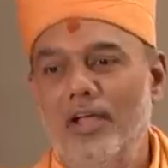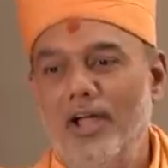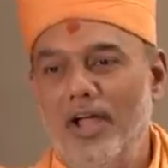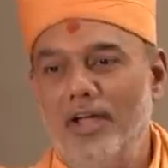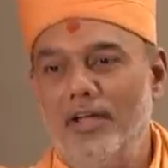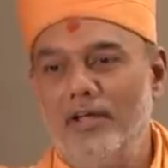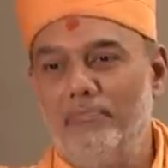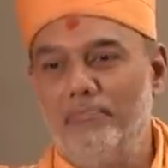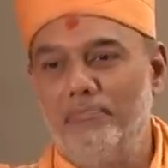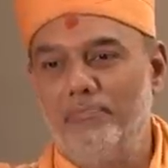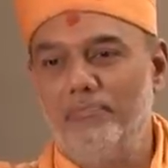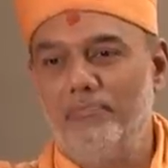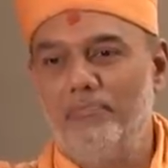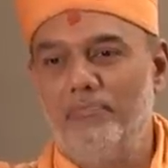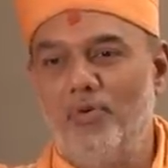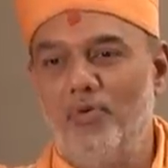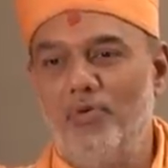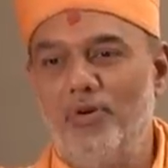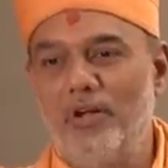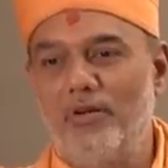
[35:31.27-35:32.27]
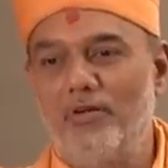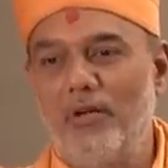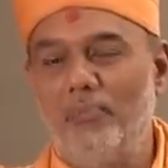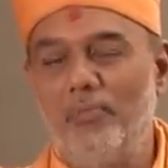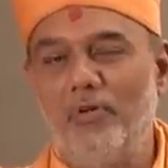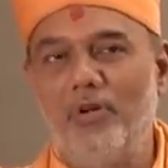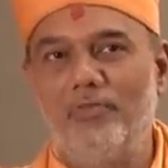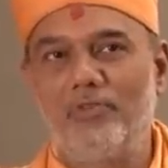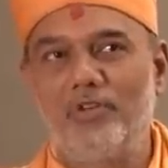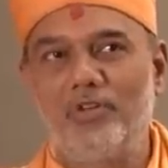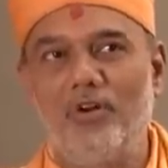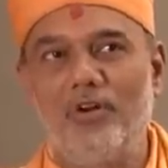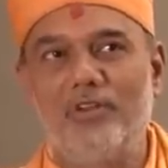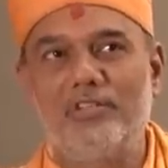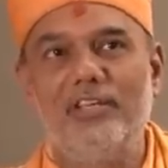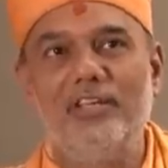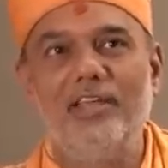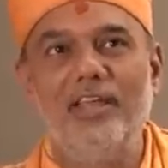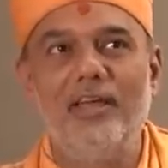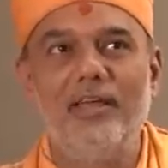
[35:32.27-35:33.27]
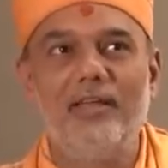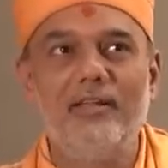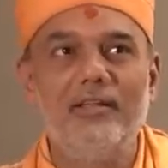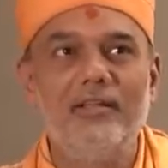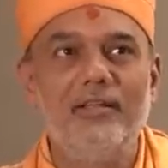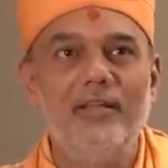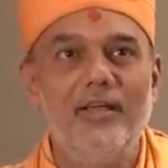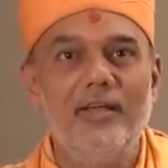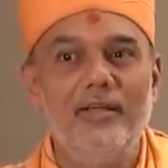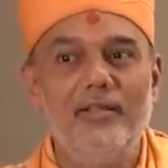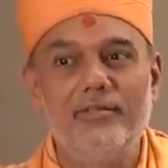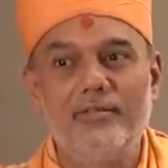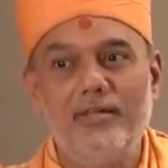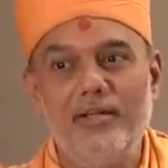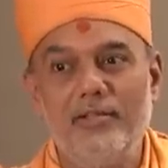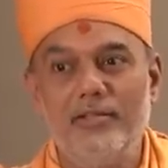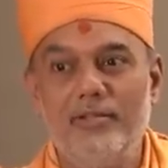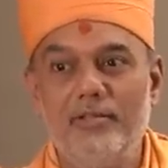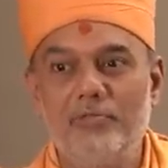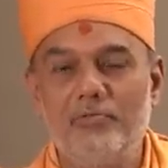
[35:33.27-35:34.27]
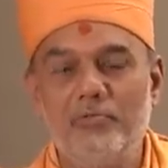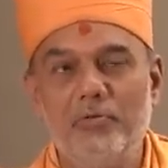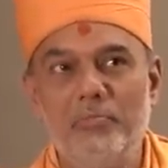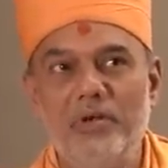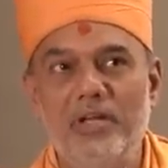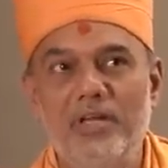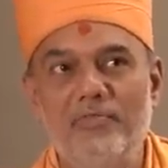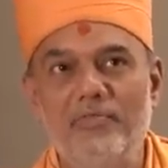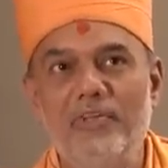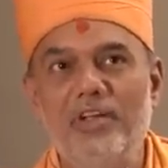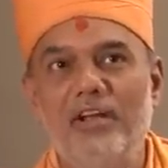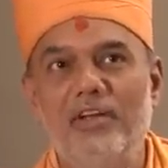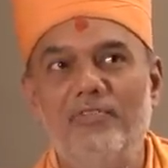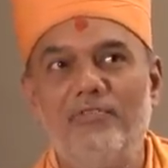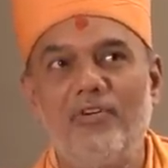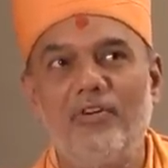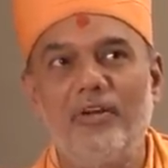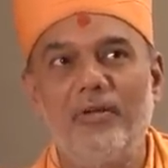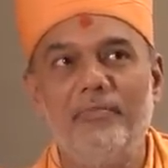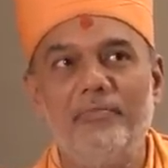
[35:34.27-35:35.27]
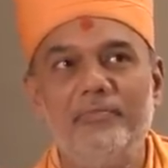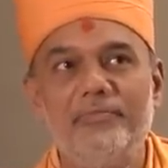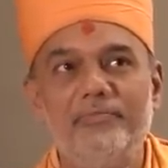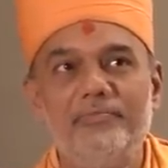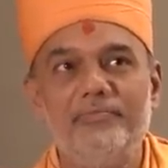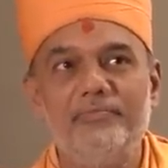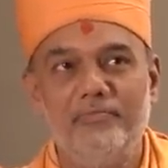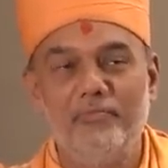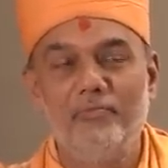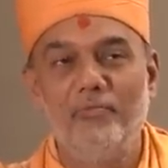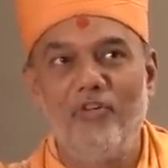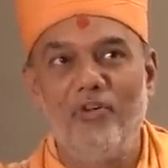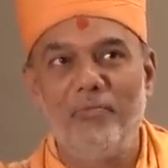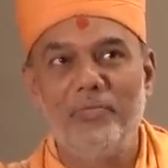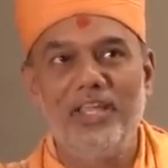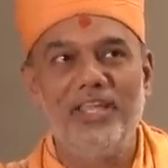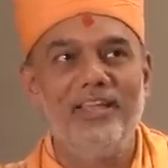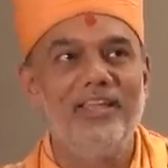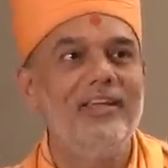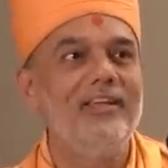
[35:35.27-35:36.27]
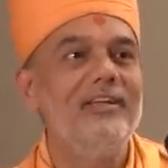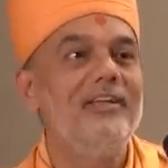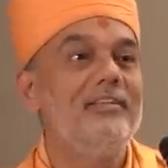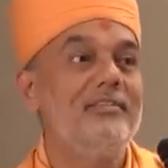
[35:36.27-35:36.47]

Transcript: And he moved a couple of shots in air, and he said, This would be difficult for him, for me.